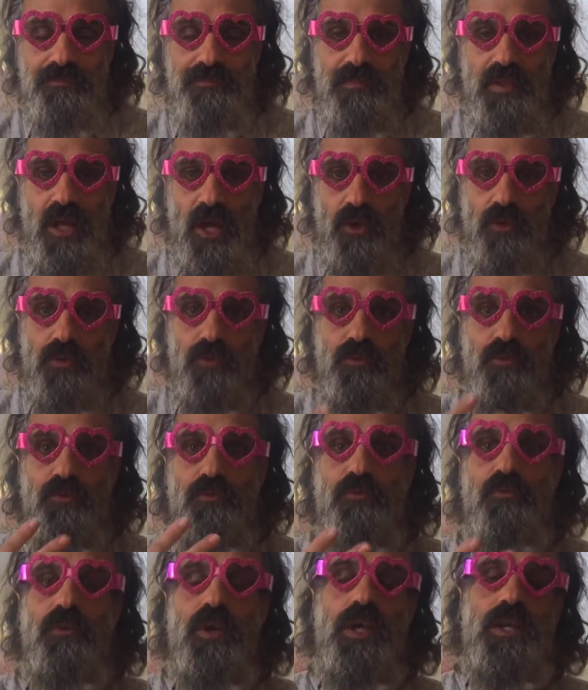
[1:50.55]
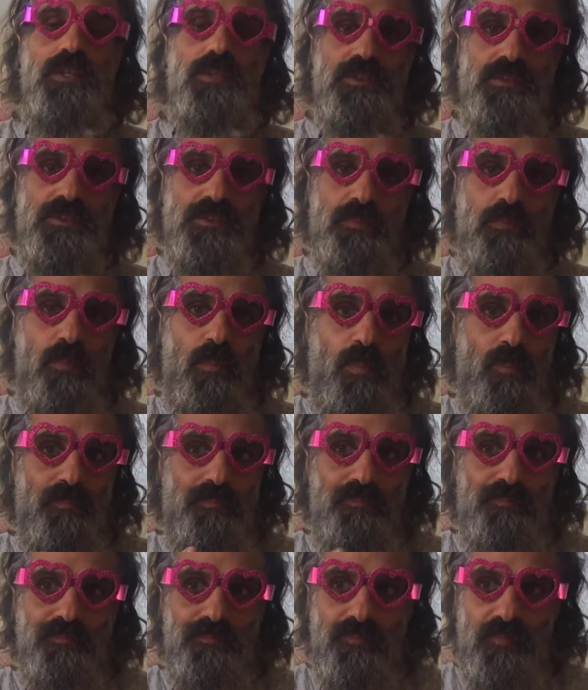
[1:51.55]
how to face,
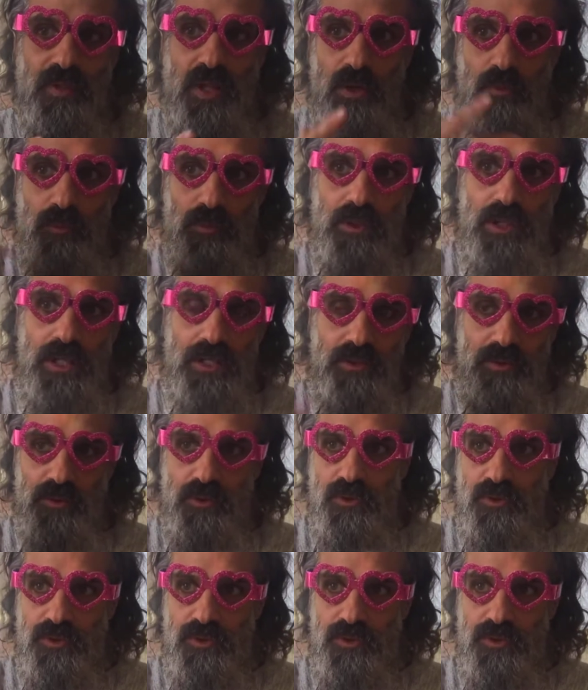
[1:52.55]
I would like to